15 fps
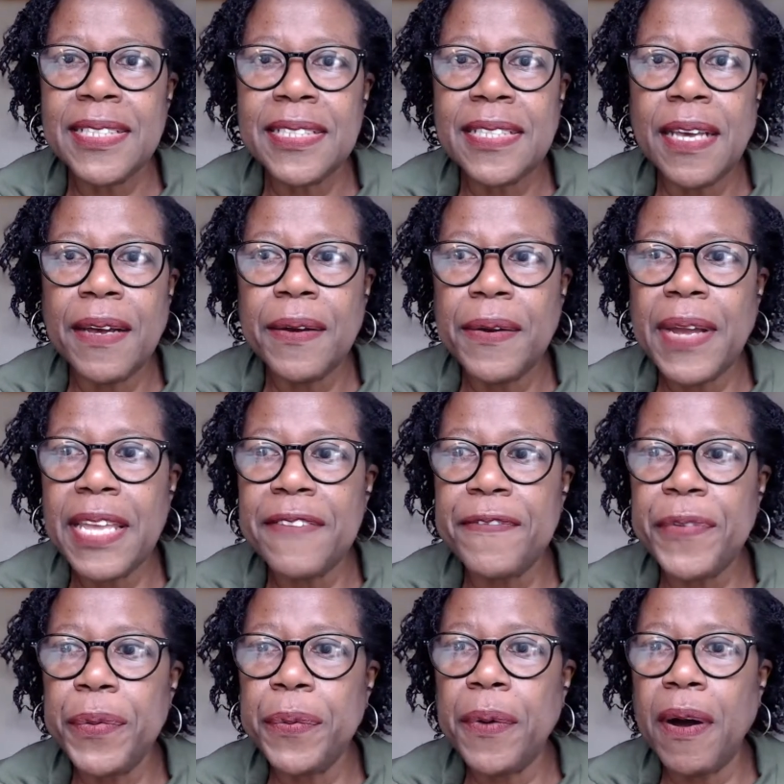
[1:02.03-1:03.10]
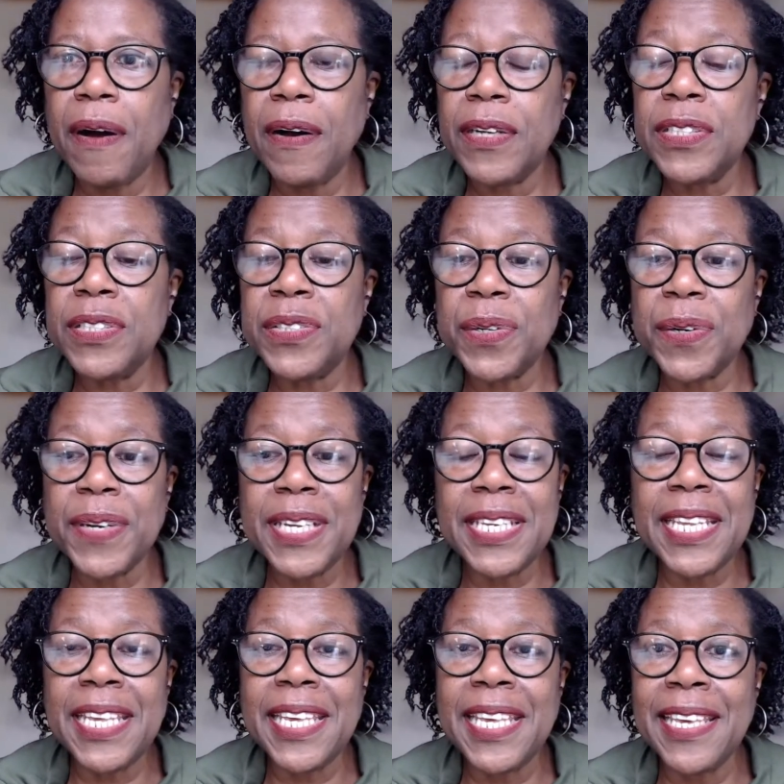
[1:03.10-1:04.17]
So if you are
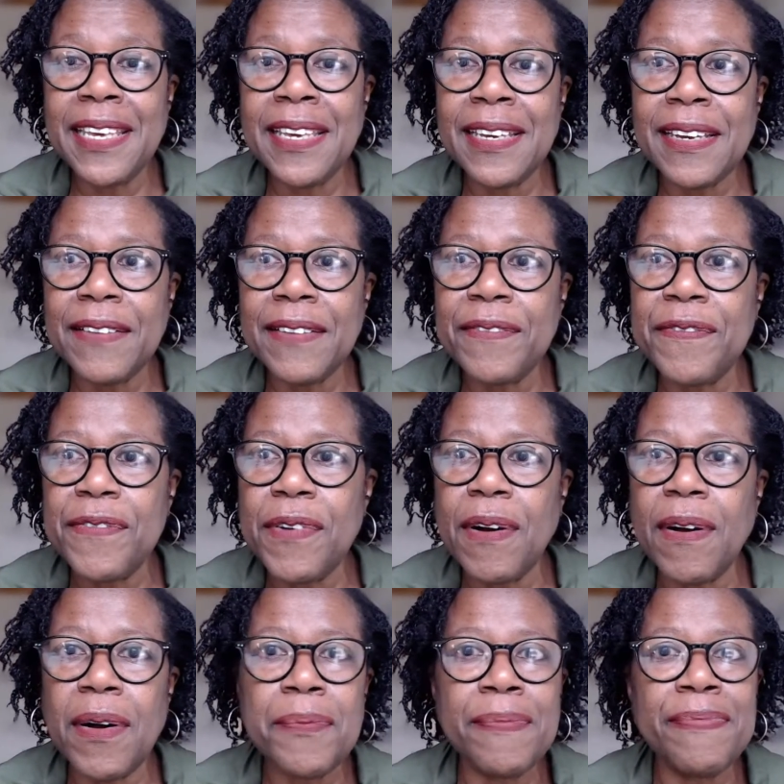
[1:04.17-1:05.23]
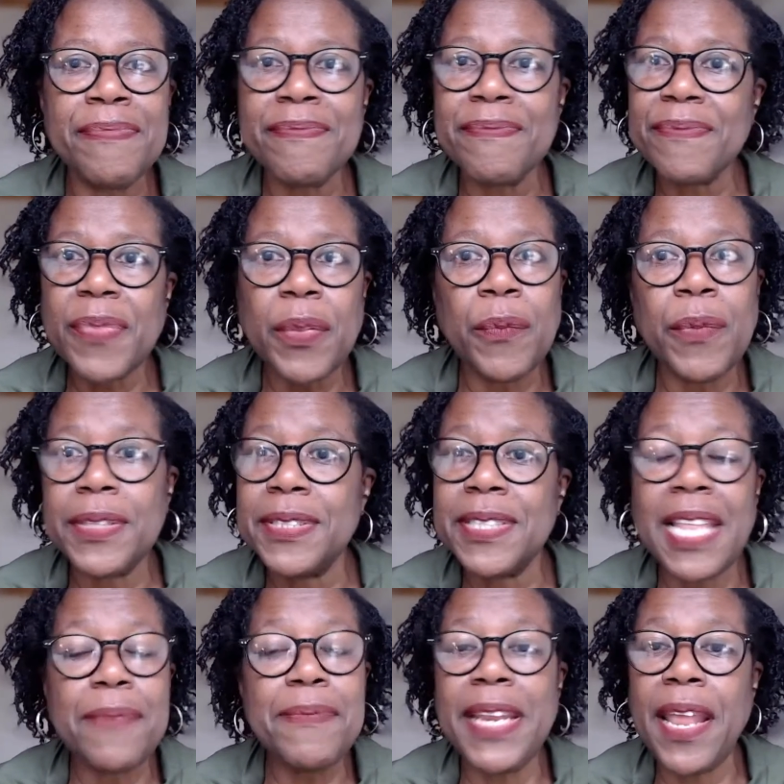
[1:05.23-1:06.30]
joining from, well,
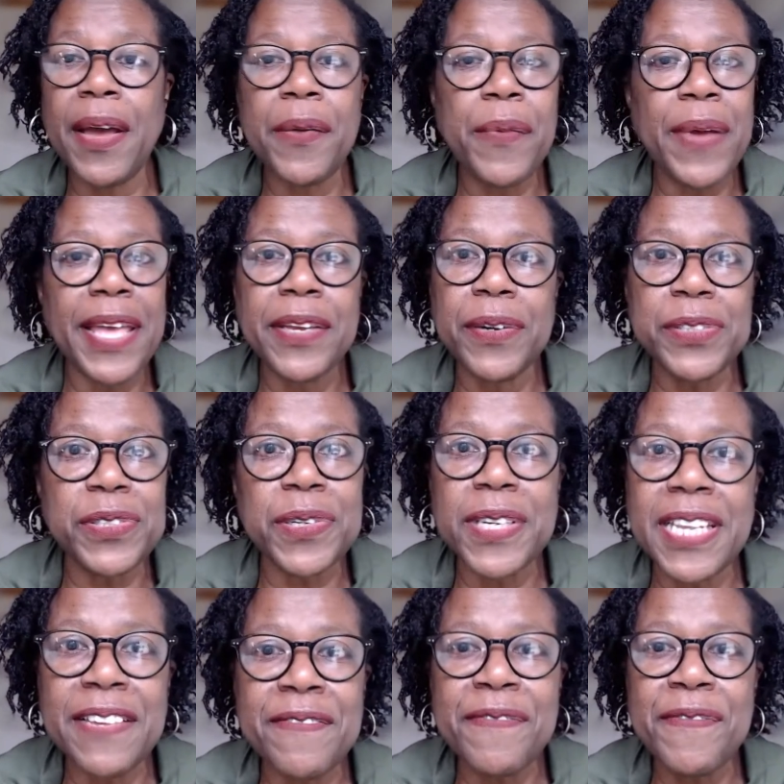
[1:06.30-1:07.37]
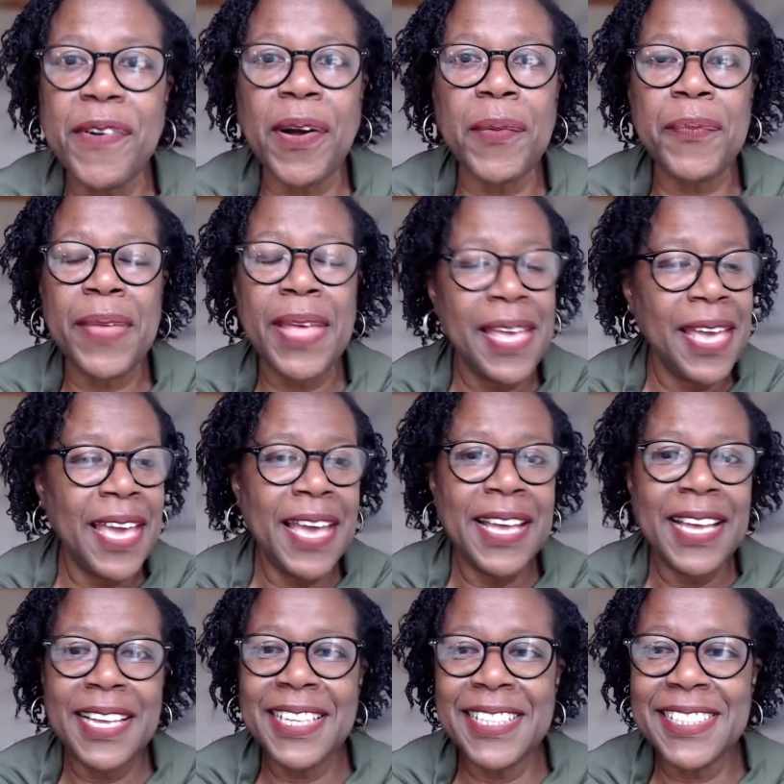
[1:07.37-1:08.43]
let me know where you're joining from
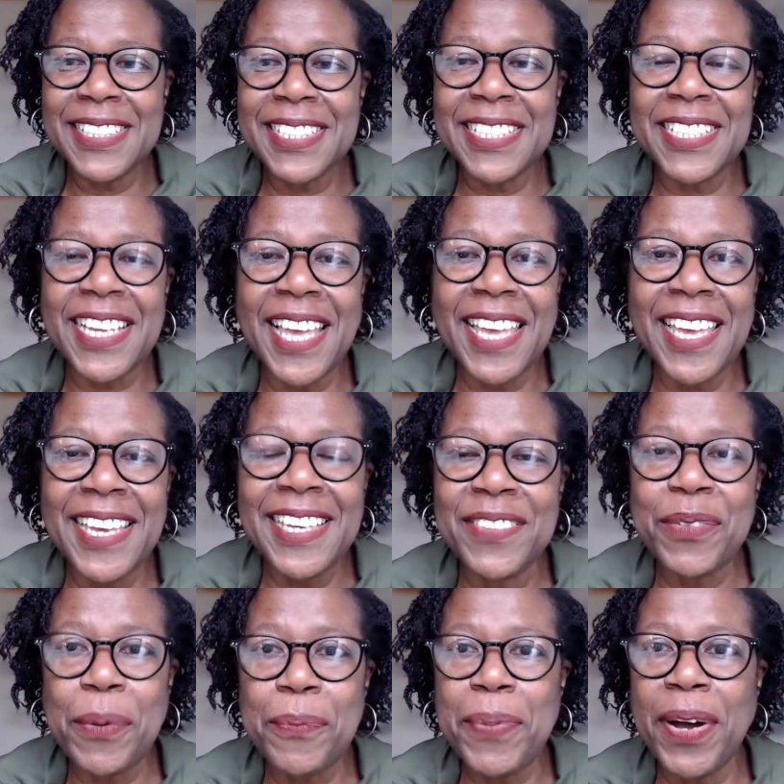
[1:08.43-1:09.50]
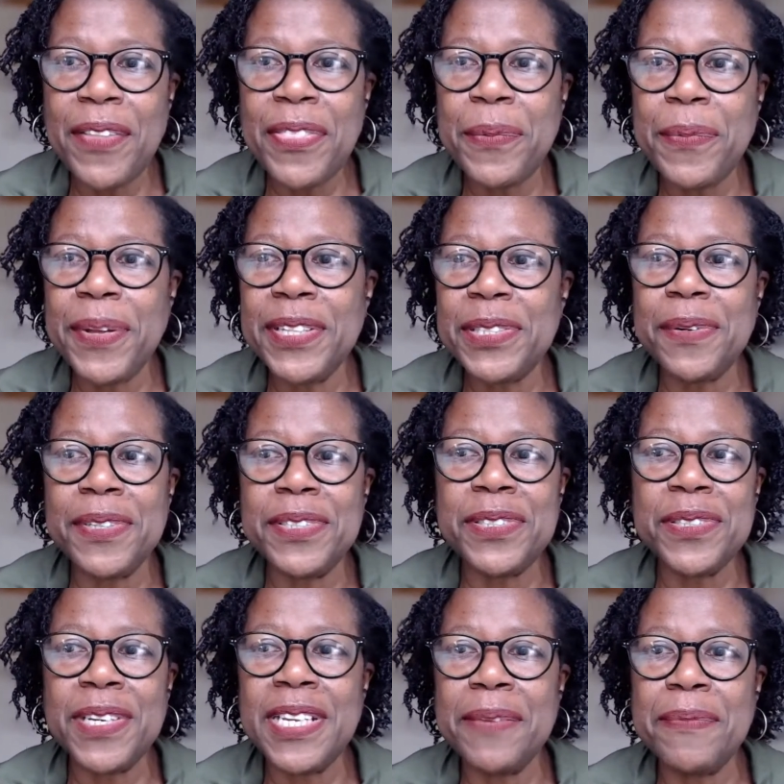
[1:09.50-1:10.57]
today, what part of the world you are
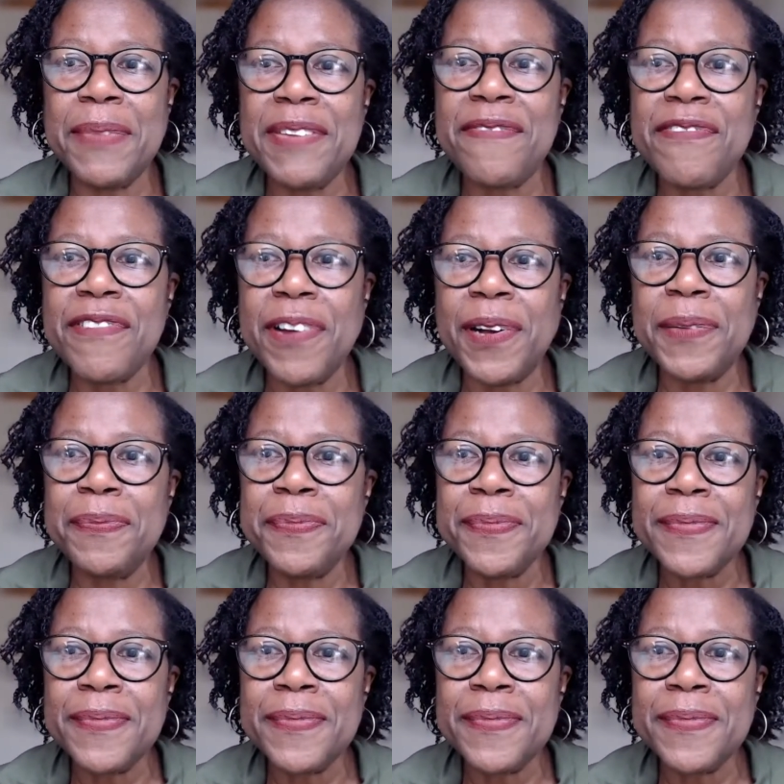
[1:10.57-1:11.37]
joining me from.